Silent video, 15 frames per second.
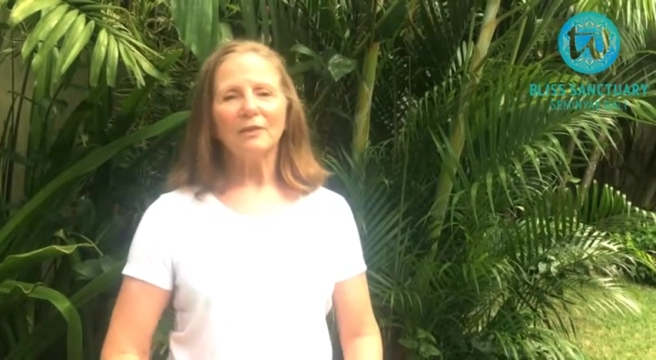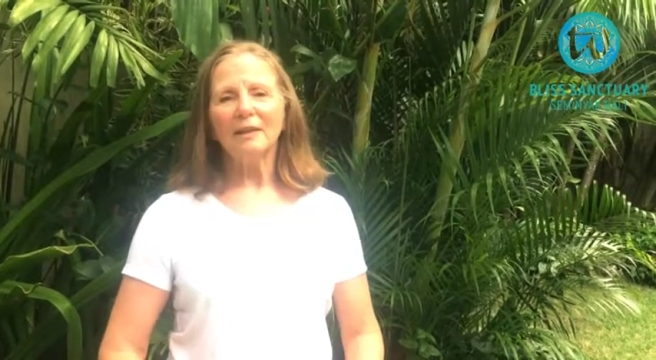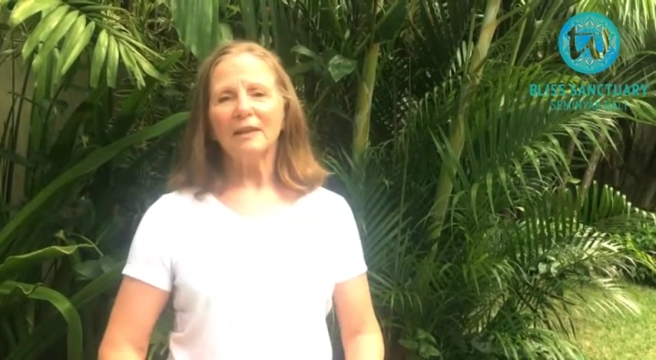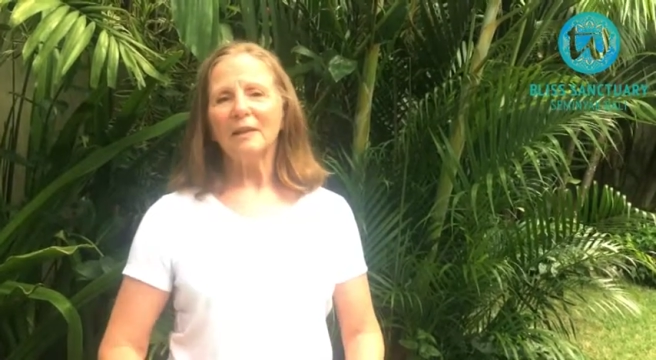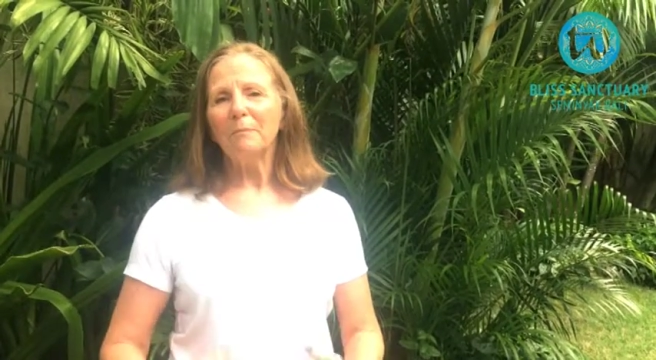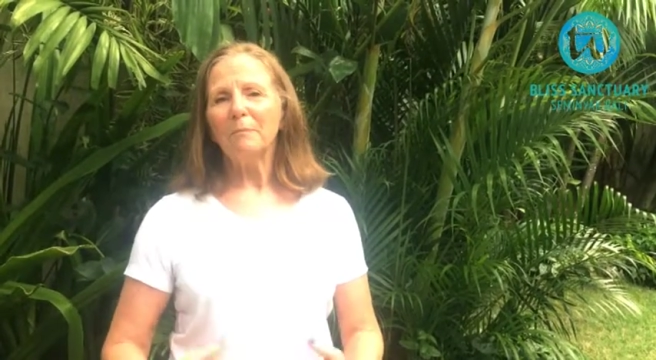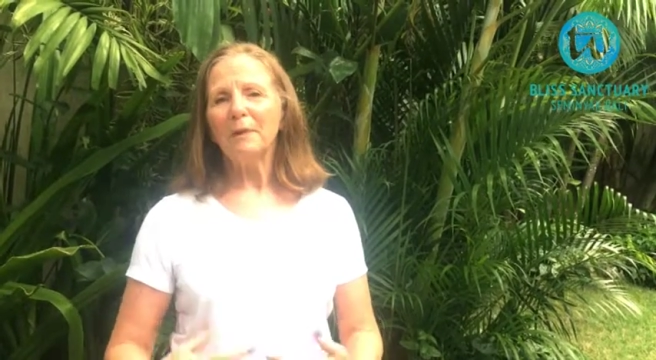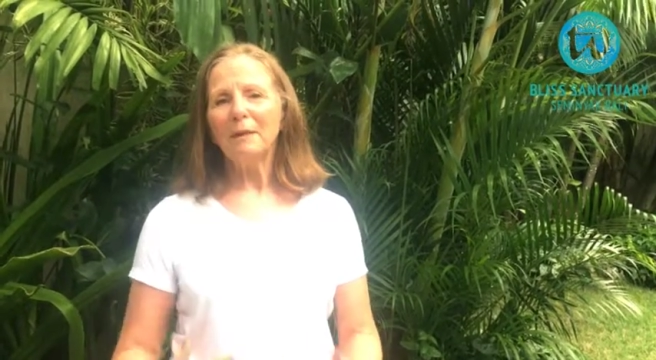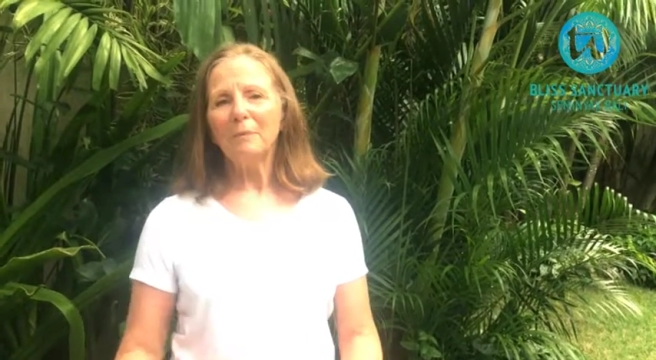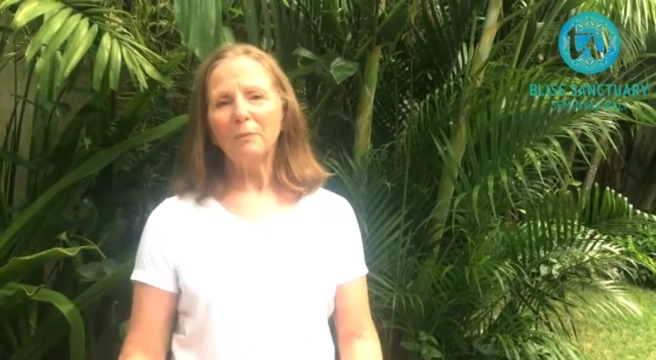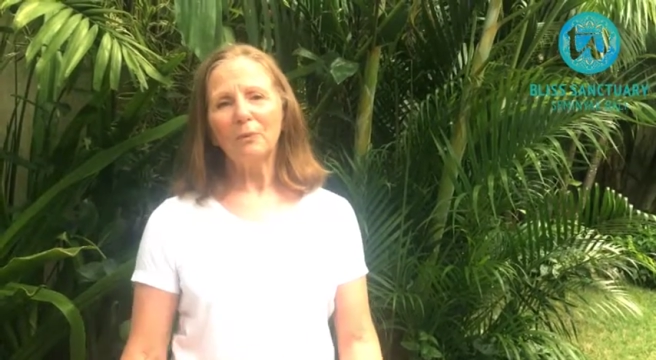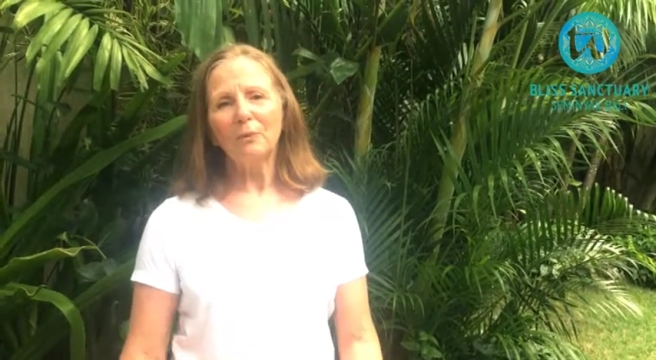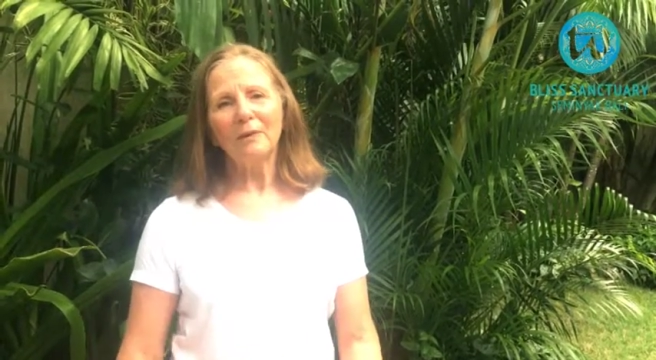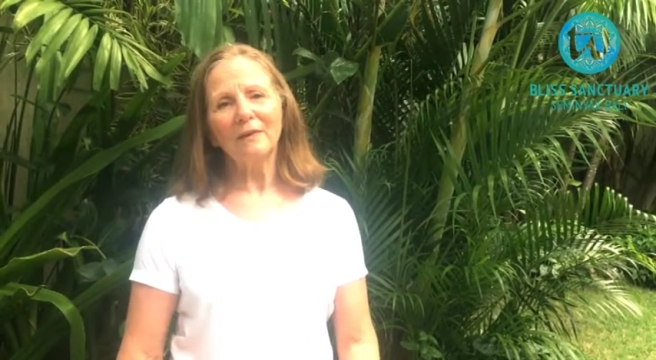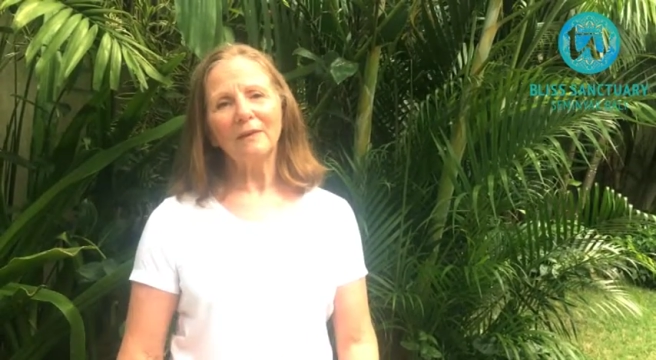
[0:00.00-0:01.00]
the
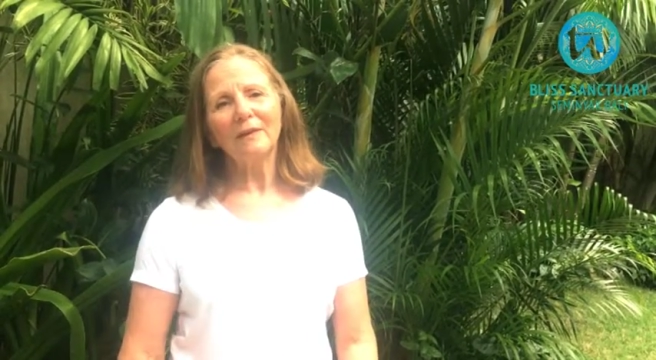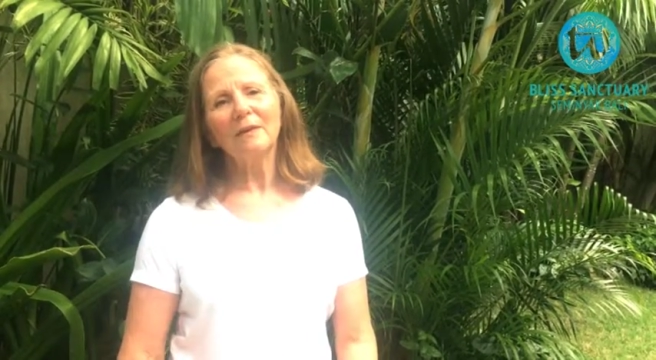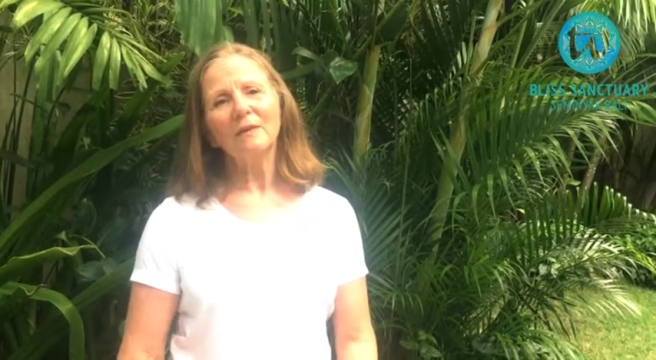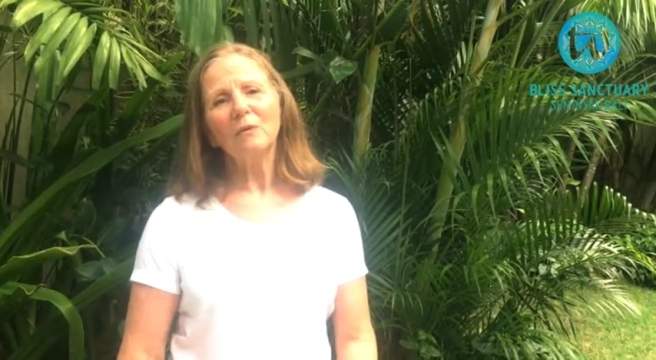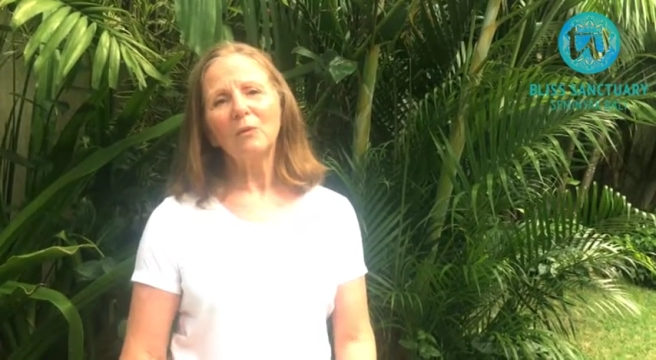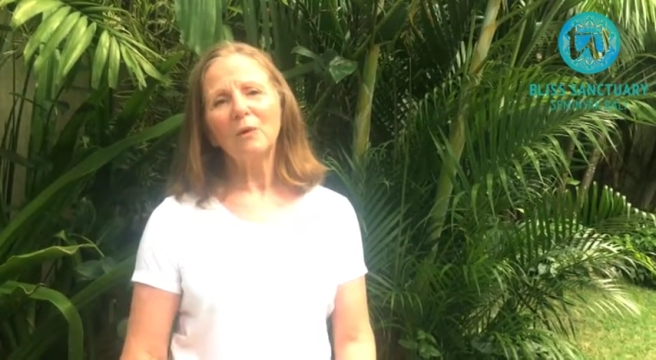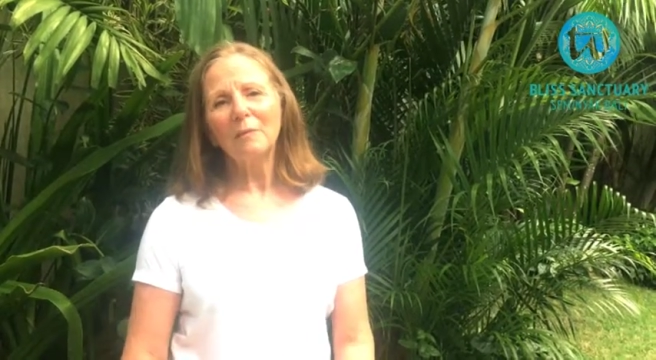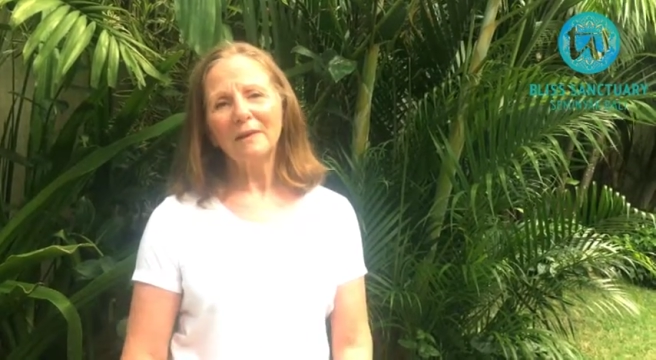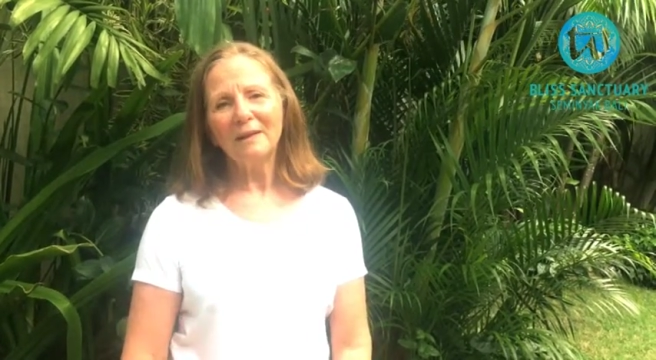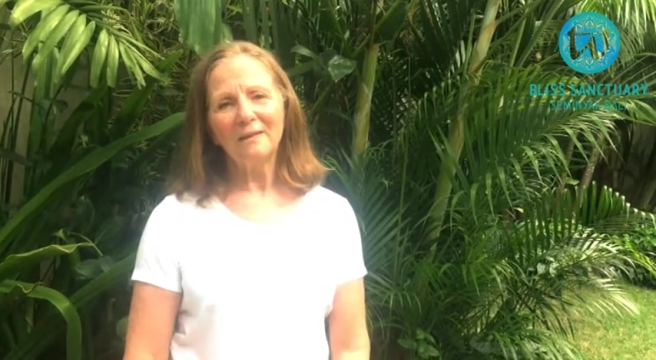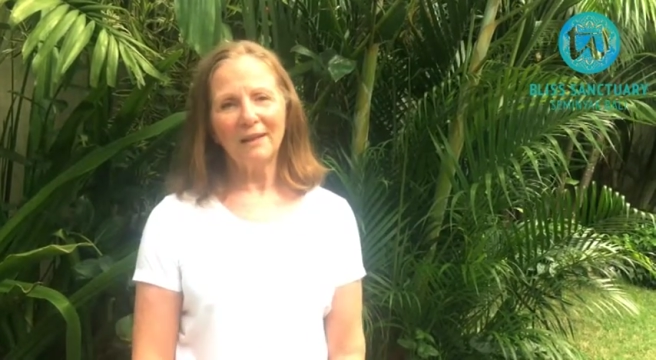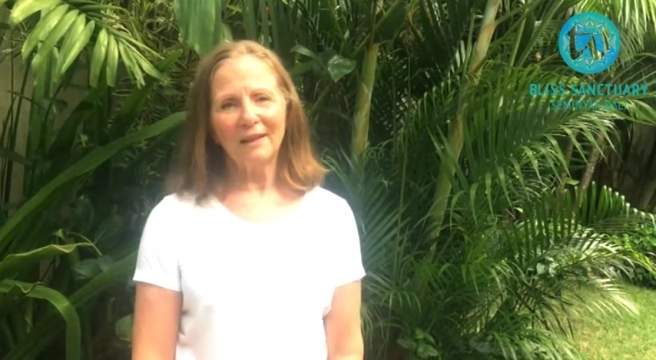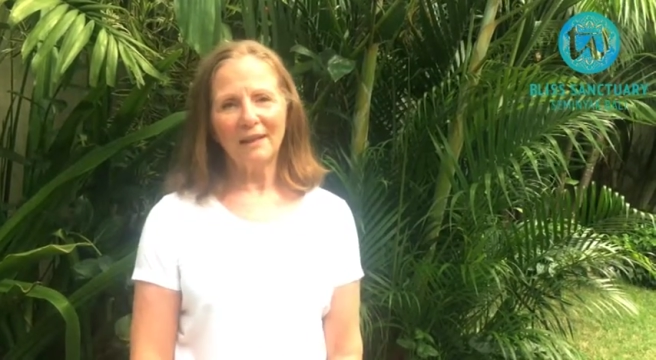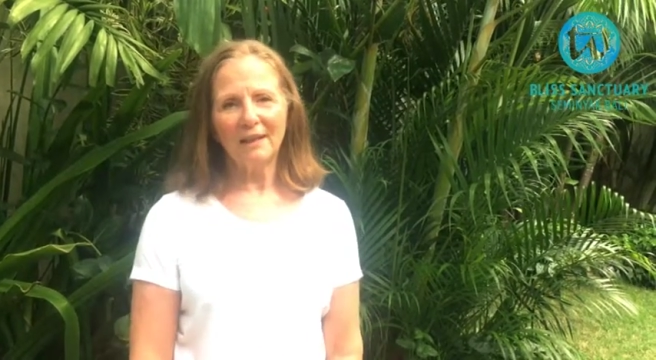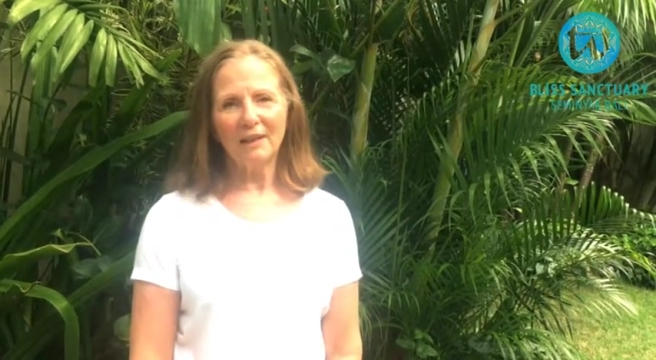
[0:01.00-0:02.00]
people in the, the women in
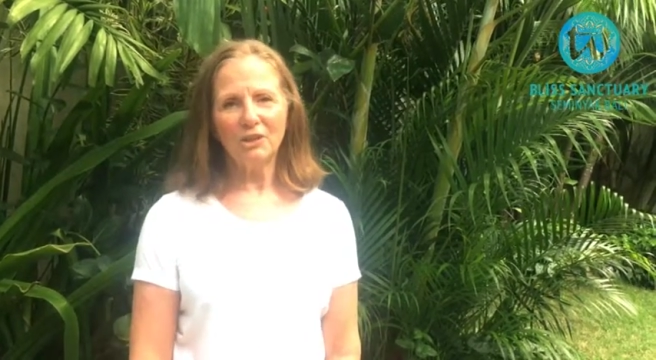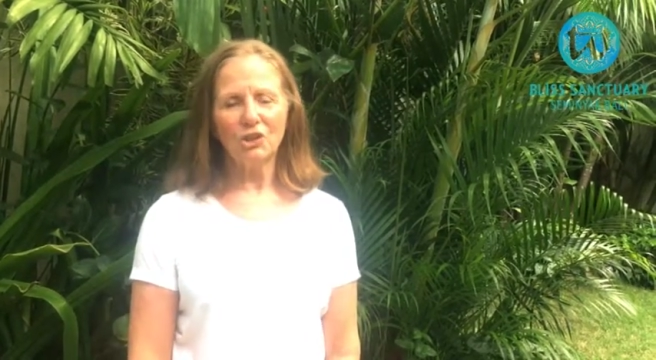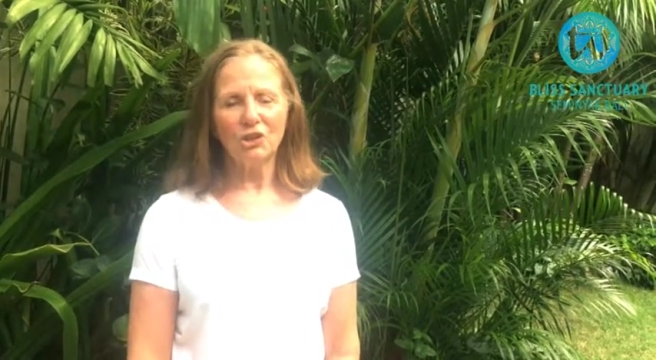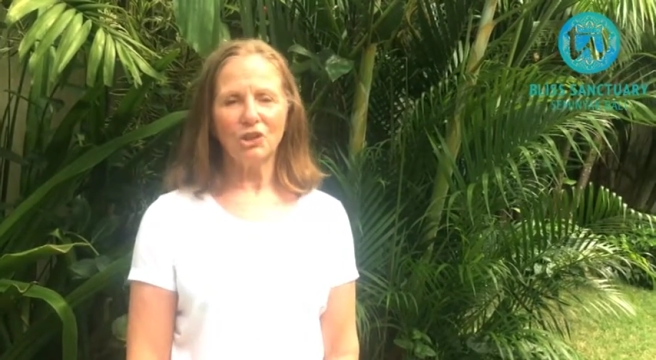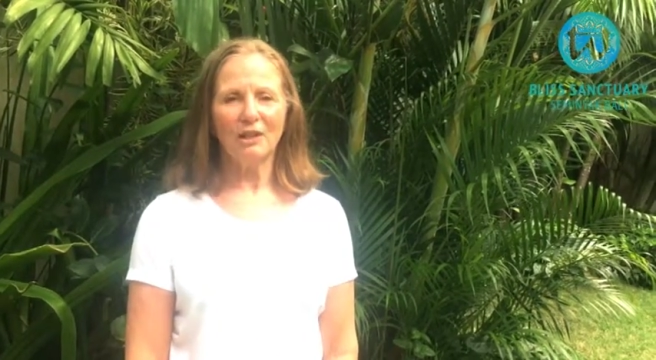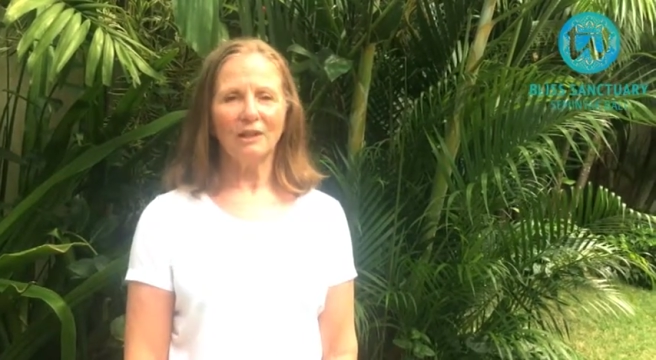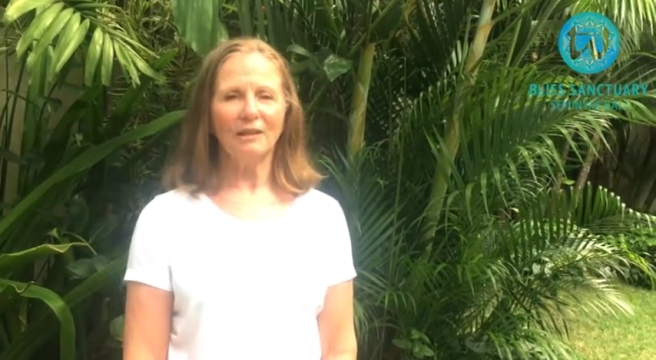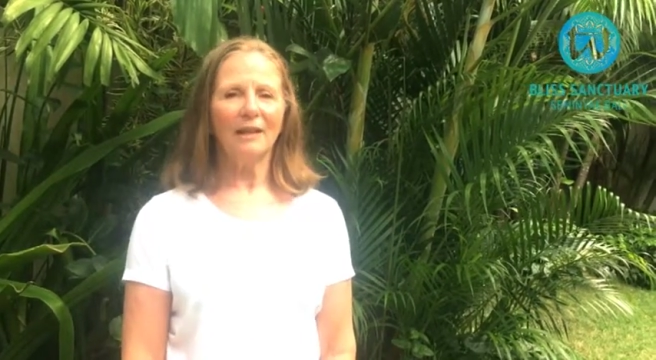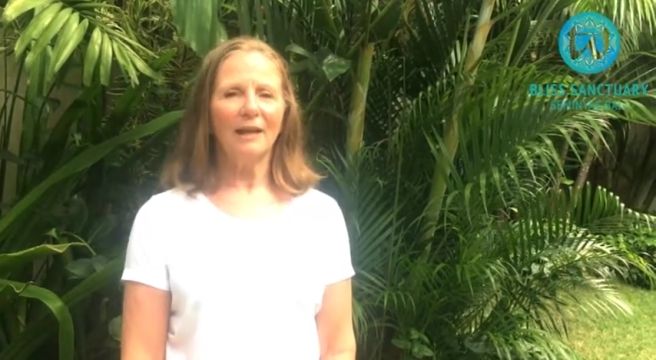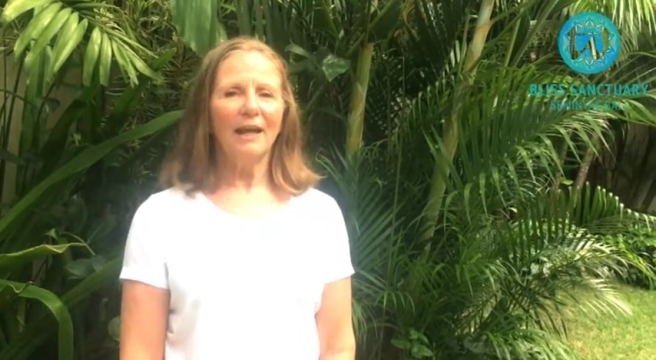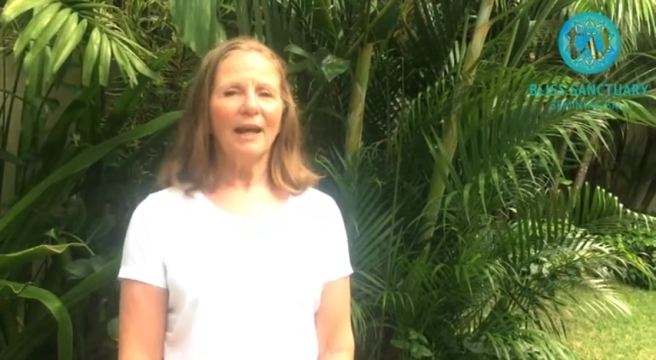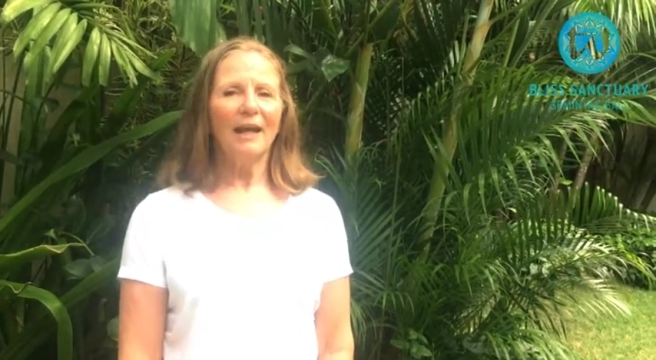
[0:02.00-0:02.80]
the kitchen,